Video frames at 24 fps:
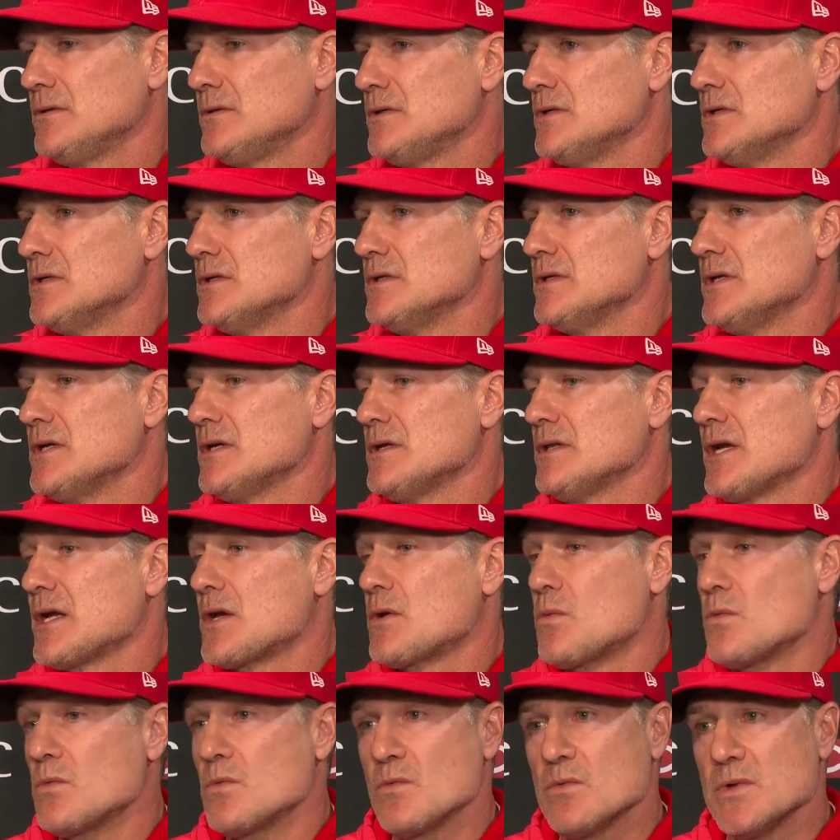here and there, like
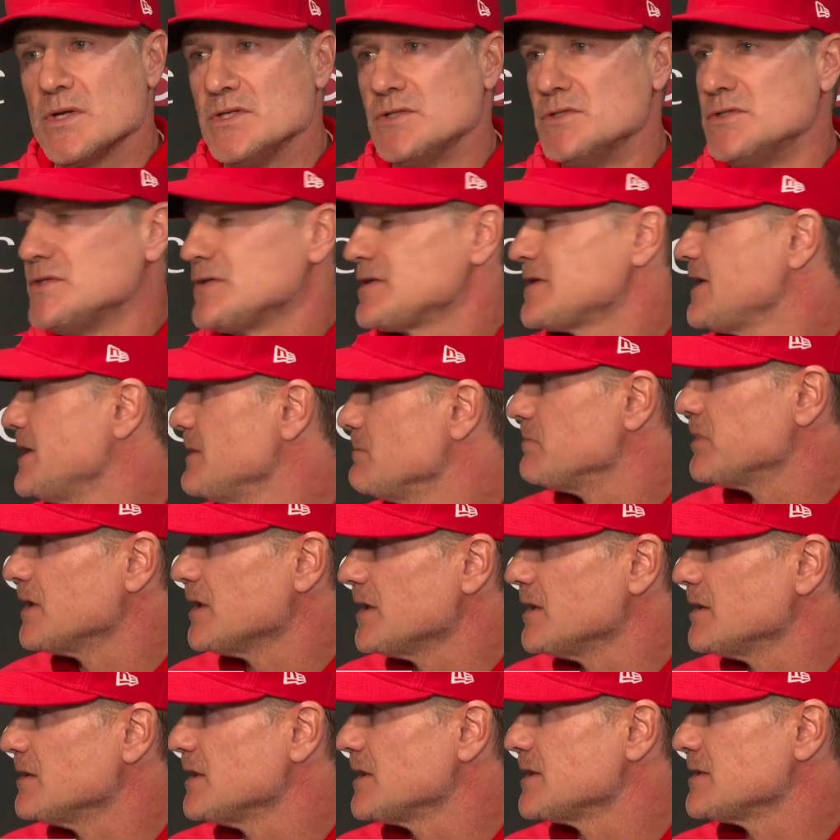when you just keep
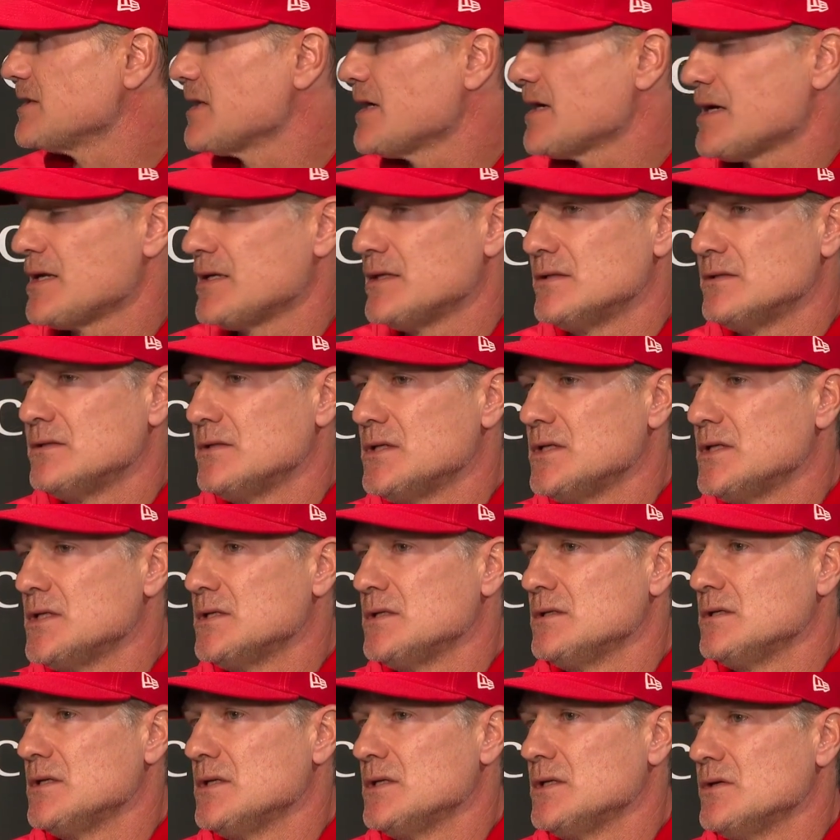playing like that and,
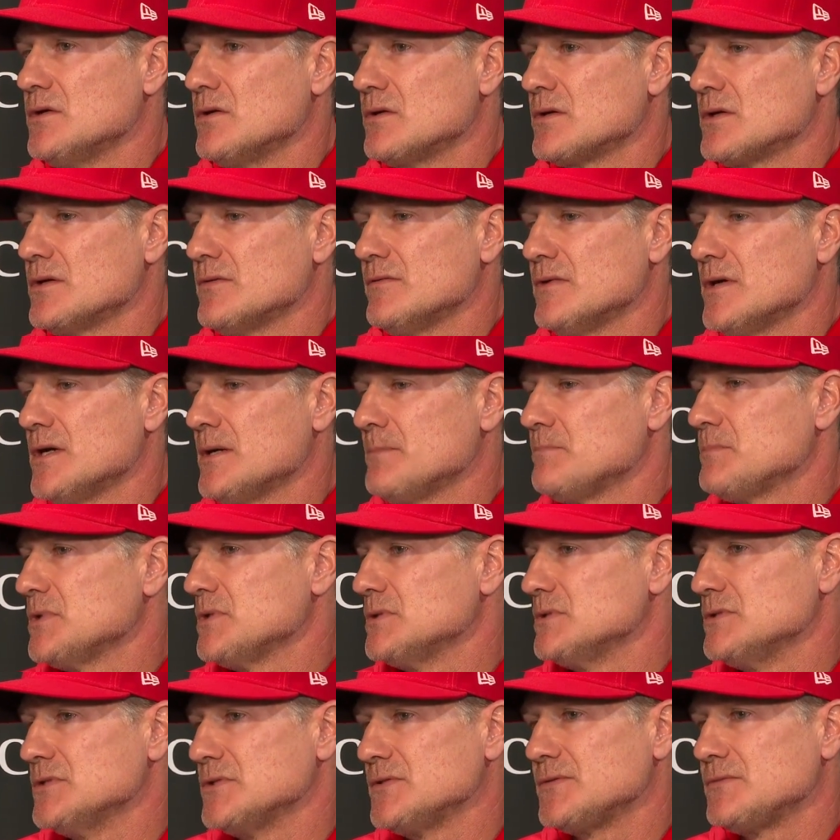and, and don't give up
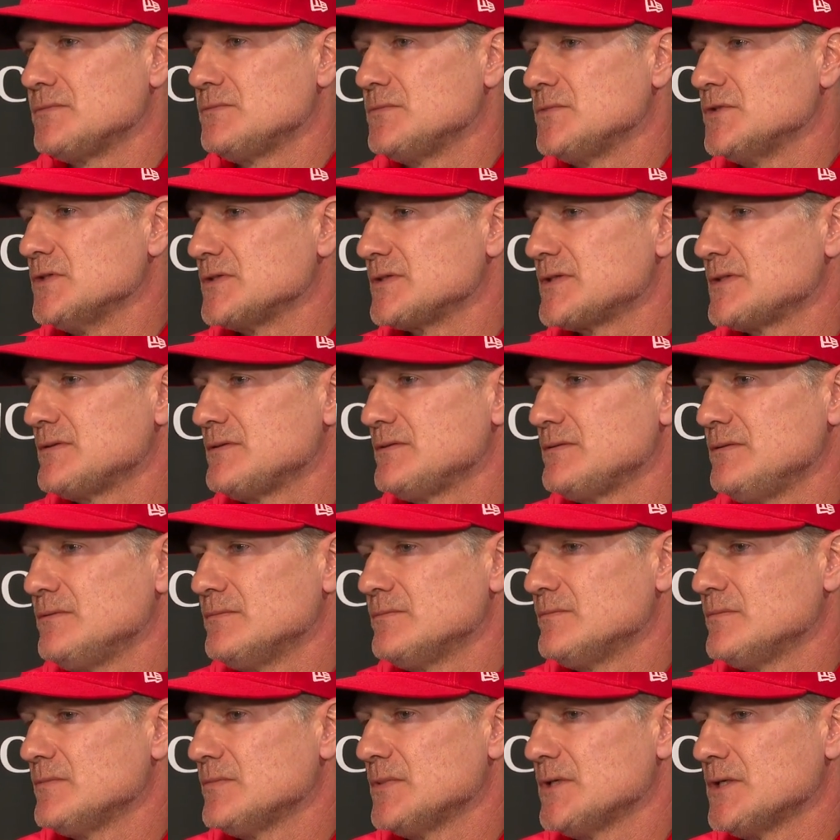and just just
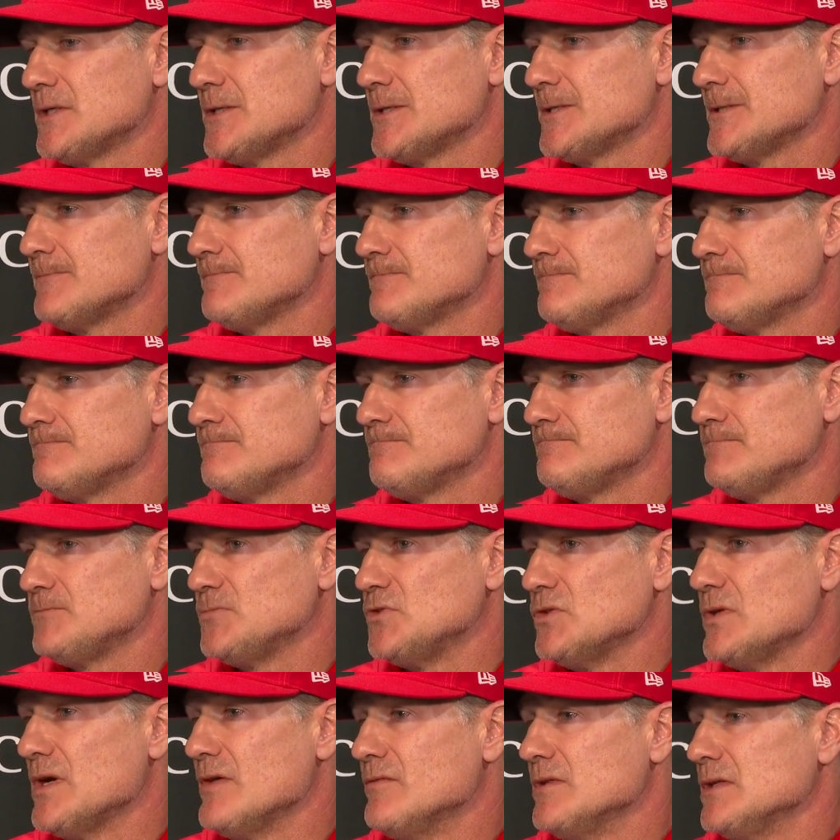um,
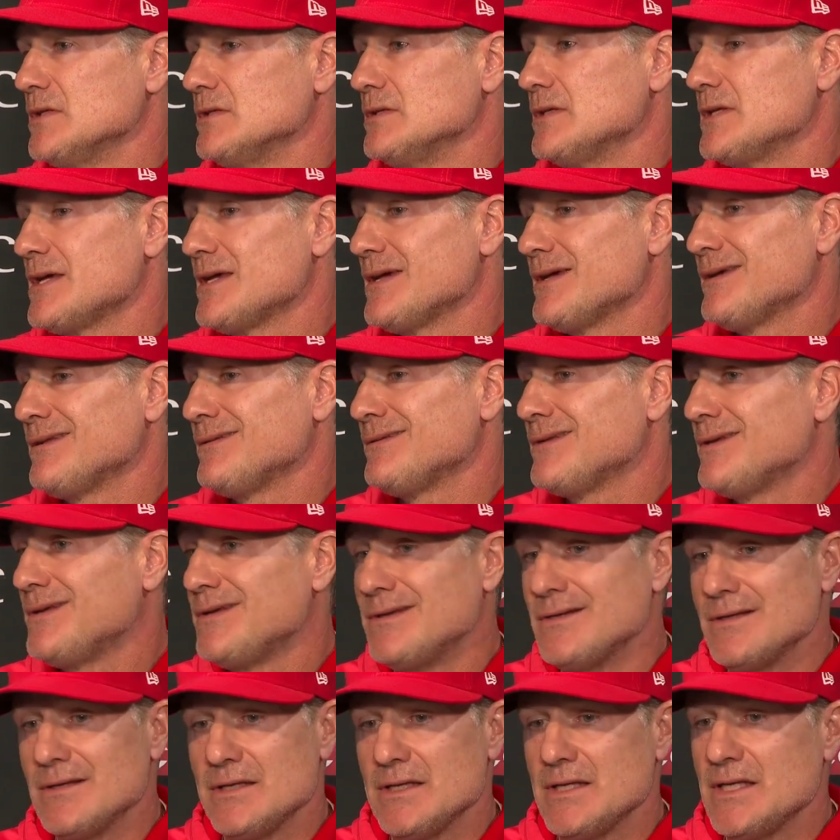do everything you can.
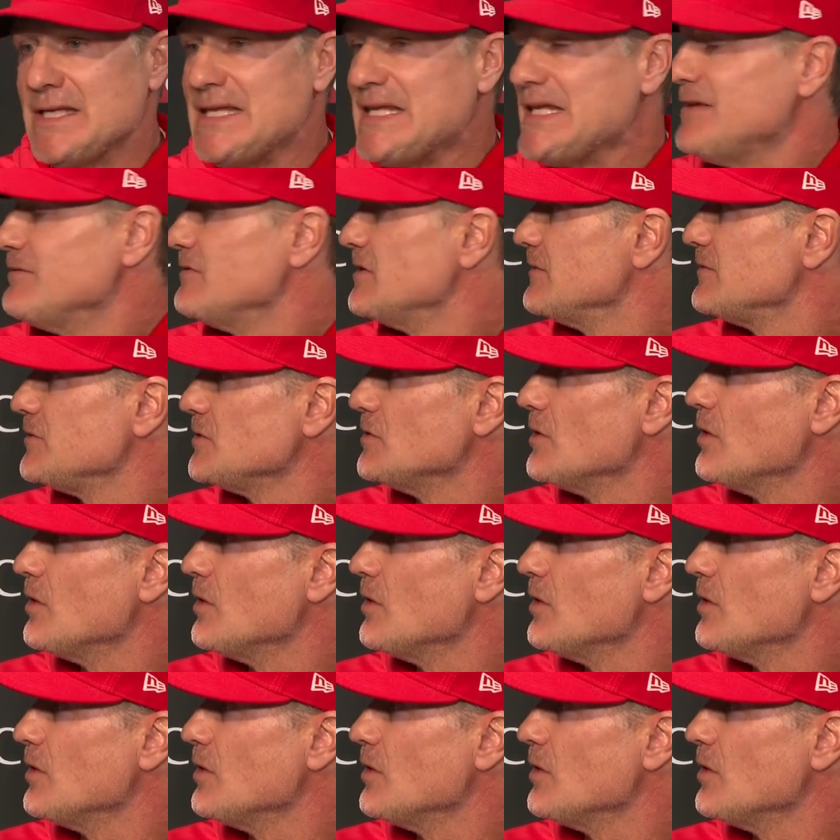Even if you